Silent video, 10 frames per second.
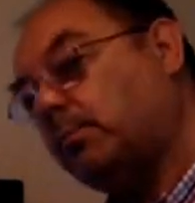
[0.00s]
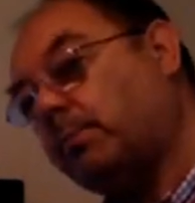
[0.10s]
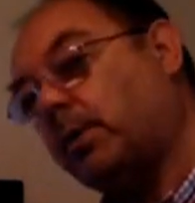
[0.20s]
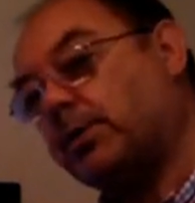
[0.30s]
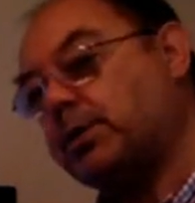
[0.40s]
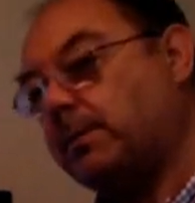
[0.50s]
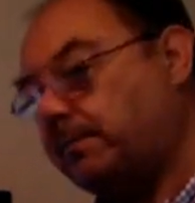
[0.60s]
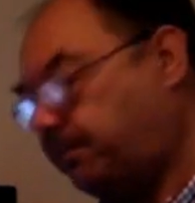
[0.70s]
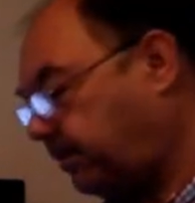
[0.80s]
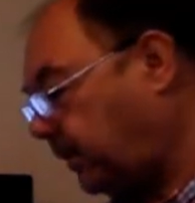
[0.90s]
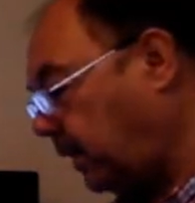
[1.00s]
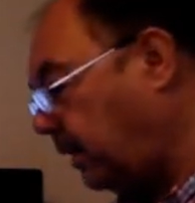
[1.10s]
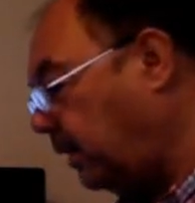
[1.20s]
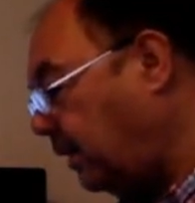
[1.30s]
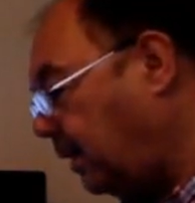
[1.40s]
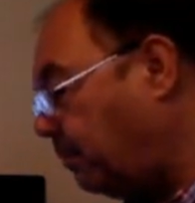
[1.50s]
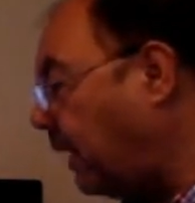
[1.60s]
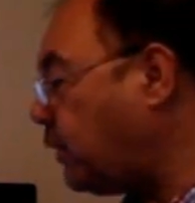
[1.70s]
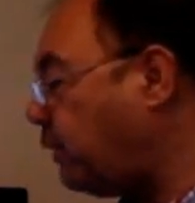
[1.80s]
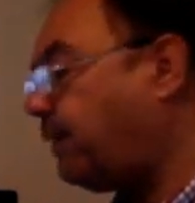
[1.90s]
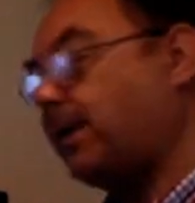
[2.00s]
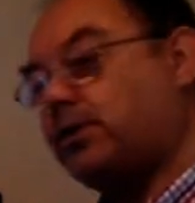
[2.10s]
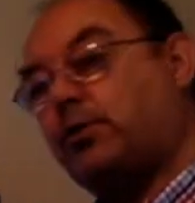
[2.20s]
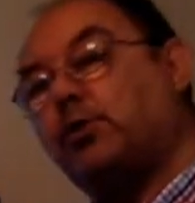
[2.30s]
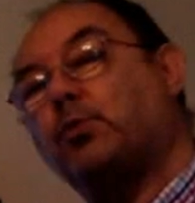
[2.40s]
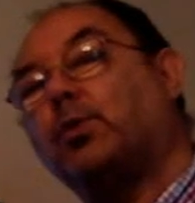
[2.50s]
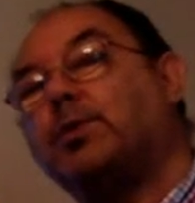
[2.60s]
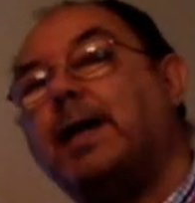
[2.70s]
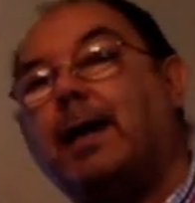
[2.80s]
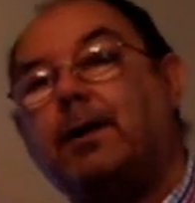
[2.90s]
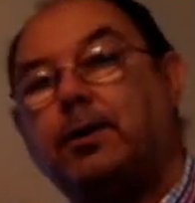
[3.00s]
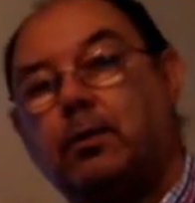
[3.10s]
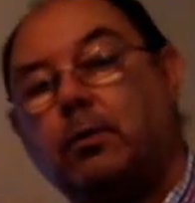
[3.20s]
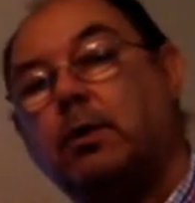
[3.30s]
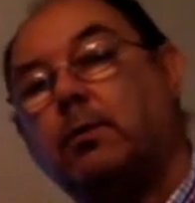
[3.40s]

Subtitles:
But manufacturers will tell you